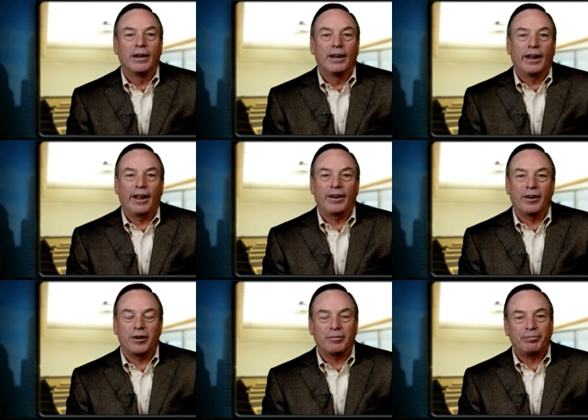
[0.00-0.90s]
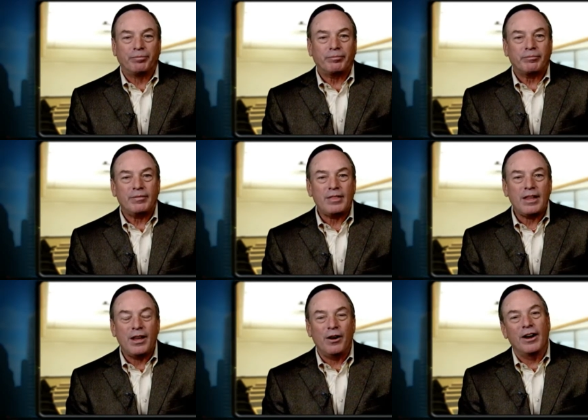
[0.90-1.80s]
And
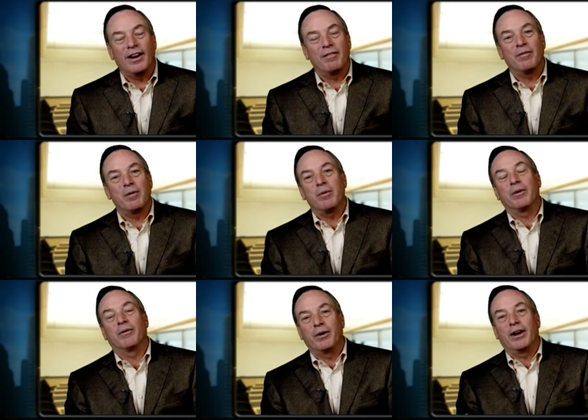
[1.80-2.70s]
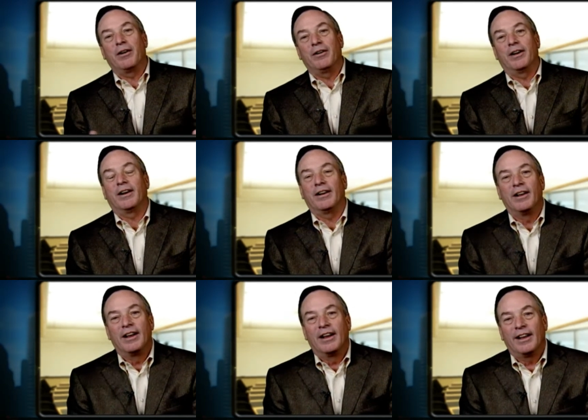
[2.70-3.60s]
I remember we got all done,
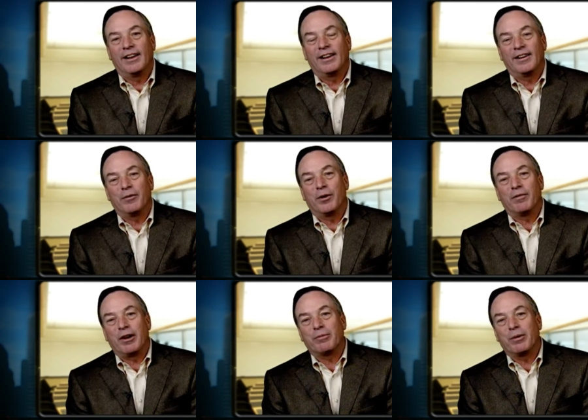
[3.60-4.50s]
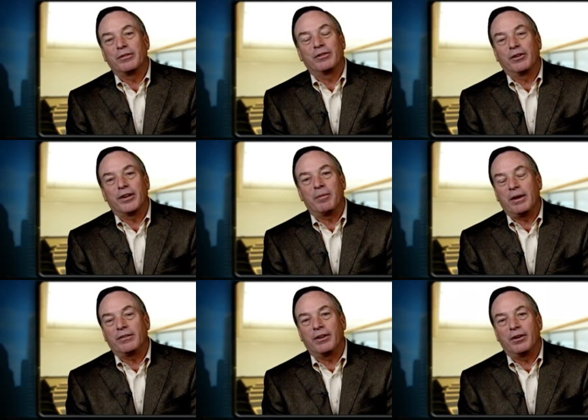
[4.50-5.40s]
and one of the vice presidents looked at me
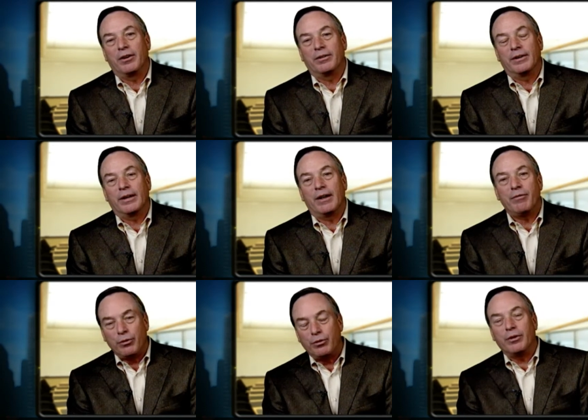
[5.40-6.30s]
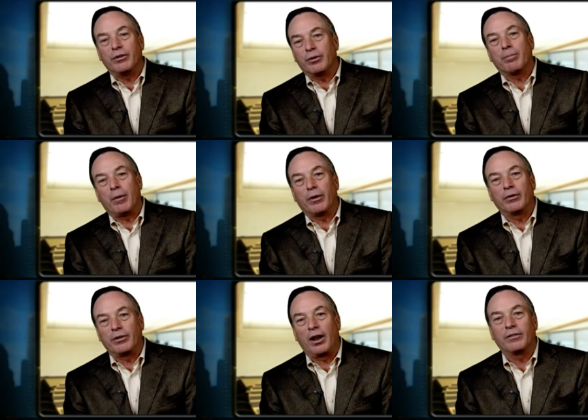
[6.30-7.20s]
and said, if you do this, you're probably going to
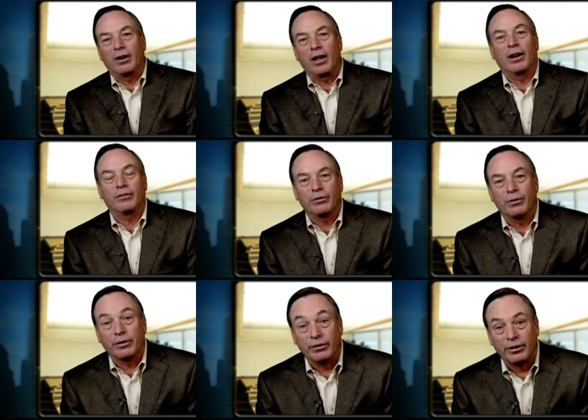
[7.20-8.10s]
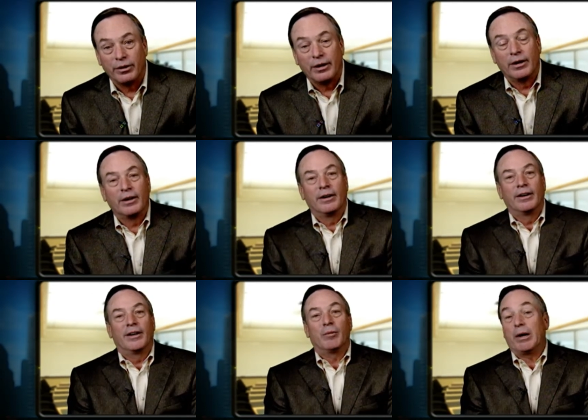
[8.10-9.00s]
sell us a lot less storage.
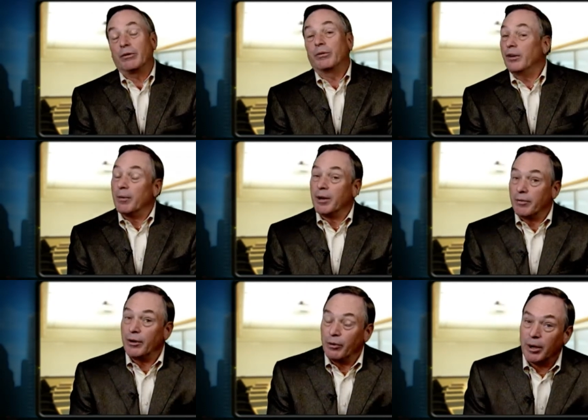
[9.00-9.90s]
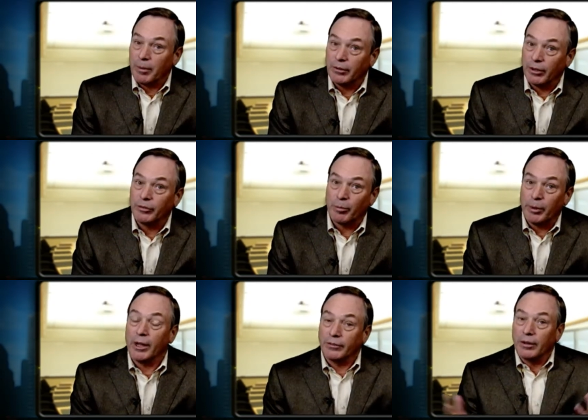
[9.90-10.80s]
And my answer was, yeah, but if I do, I might sell
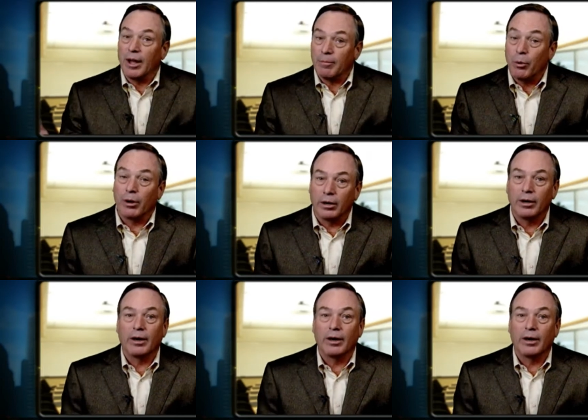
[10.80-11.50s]
somebody else a lot more.